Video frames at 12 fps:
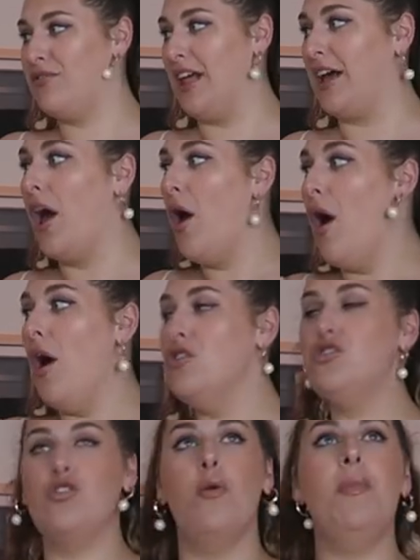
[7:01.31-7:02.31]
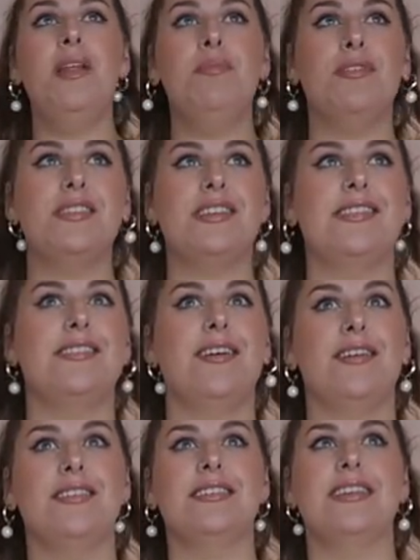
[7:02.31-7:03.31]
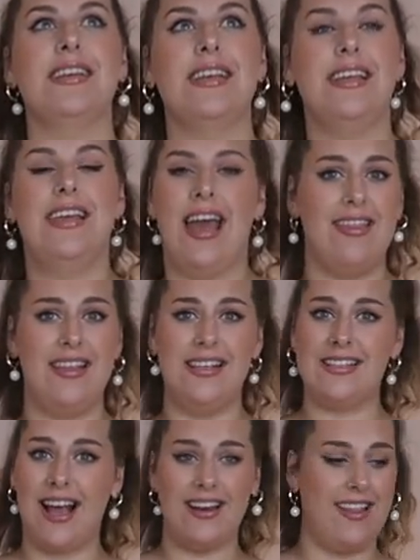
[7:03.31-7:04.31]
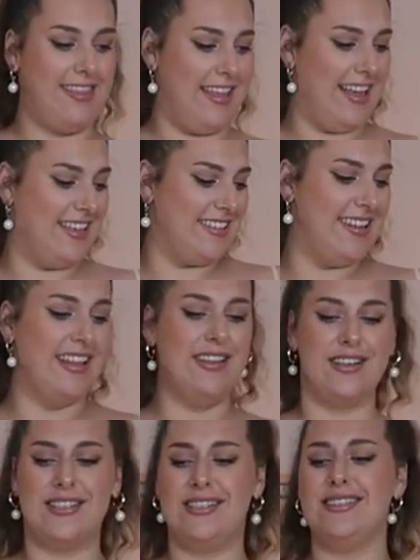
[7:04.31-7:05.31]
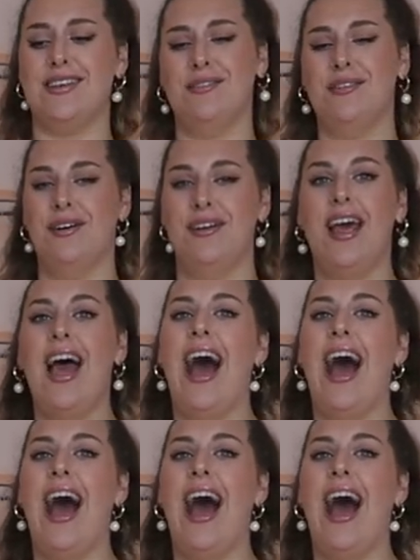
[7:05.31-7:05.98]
Like, so many plus size girls get these kind of things and they look so good.